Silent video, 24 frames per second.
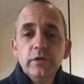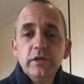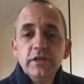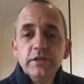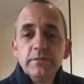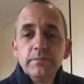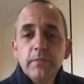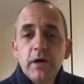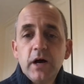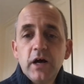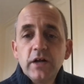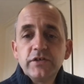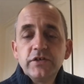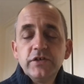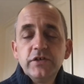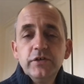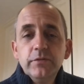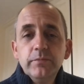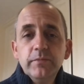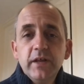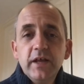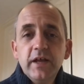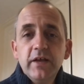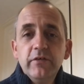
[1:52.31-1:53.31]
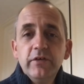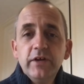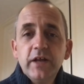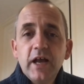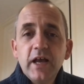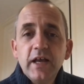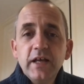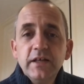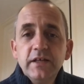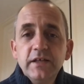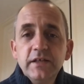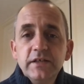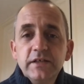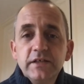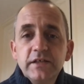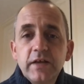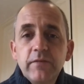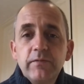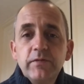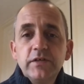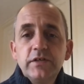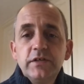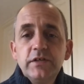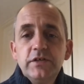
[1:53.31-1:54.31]
and his martyrdom there in AD
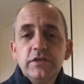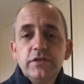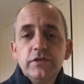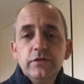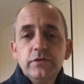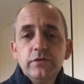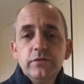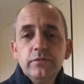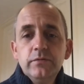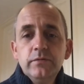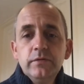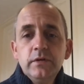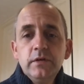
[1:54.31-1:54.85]
72